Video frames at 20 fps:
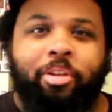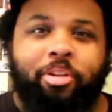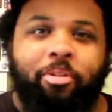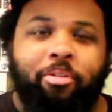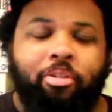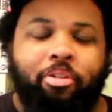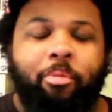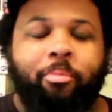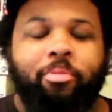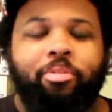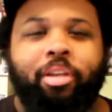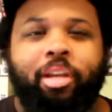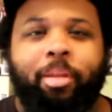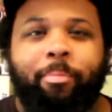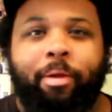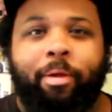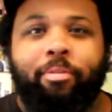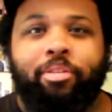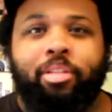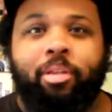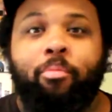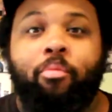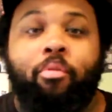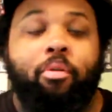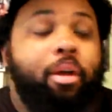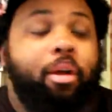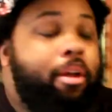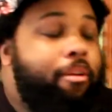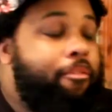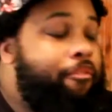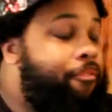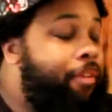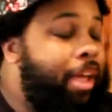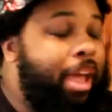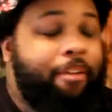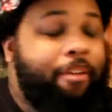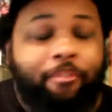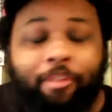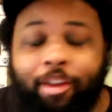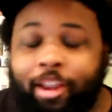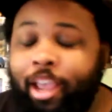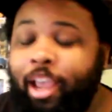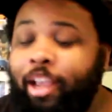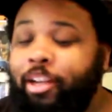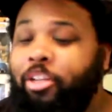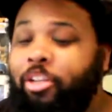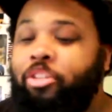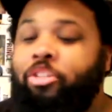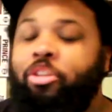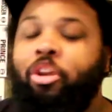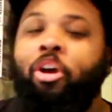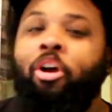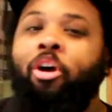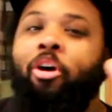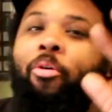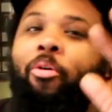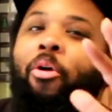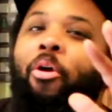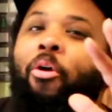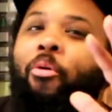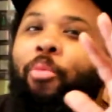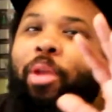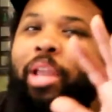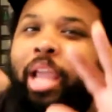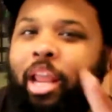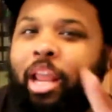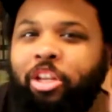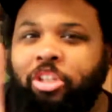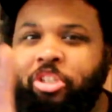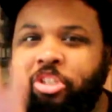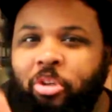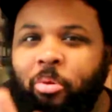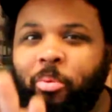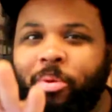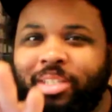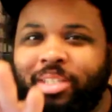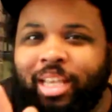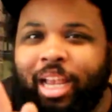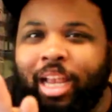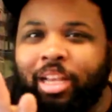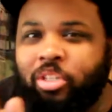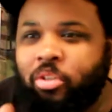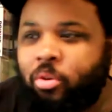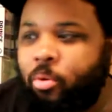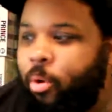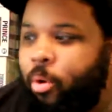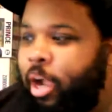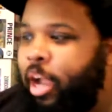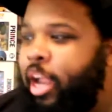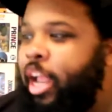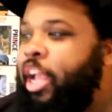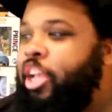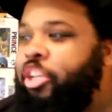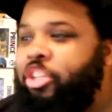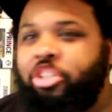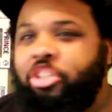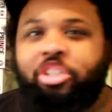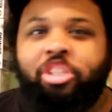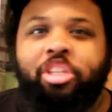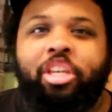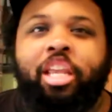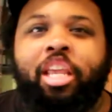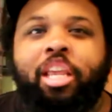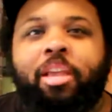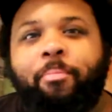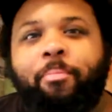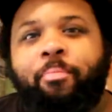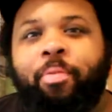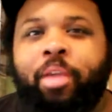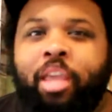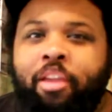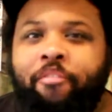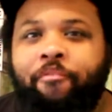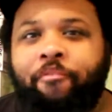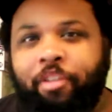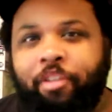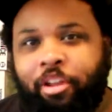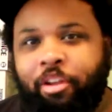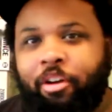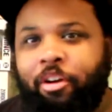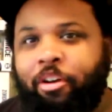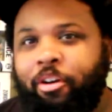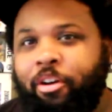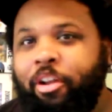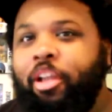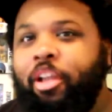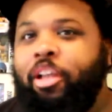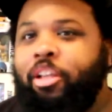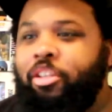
Church Hunter Mercedes back with some more Fat React. So we got a Suicide Squad sneak peek for y'all.